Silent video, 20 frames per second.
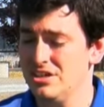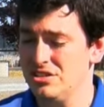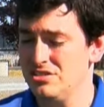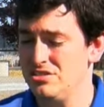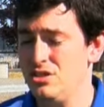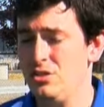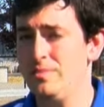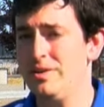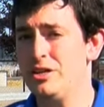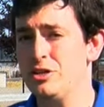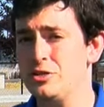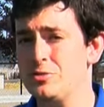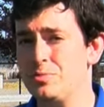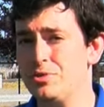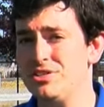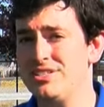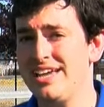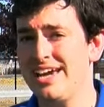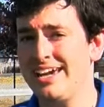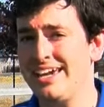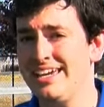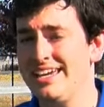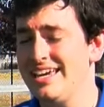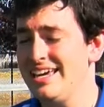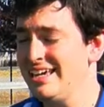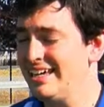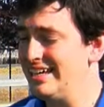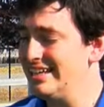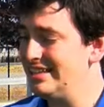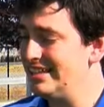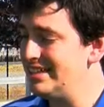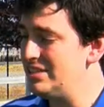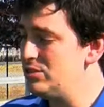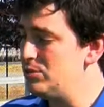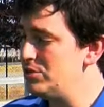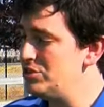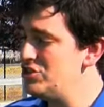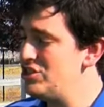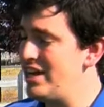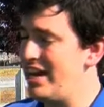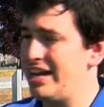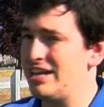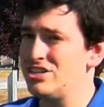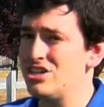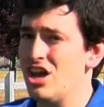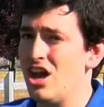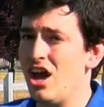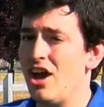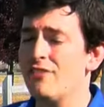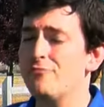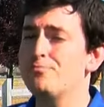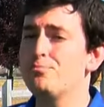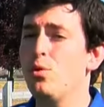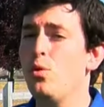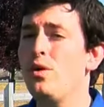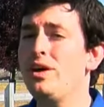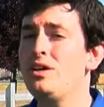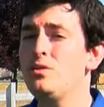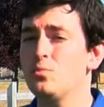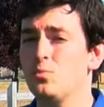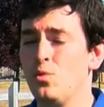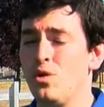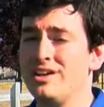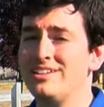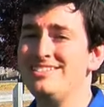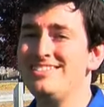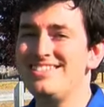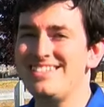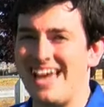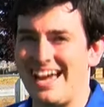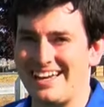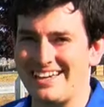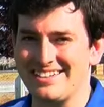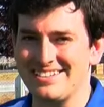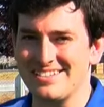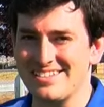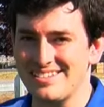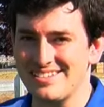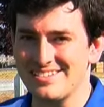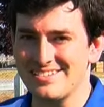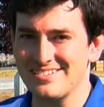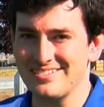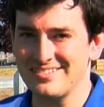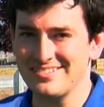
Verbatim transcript: 2 meters per second can lead to a change of 0.1 seconds.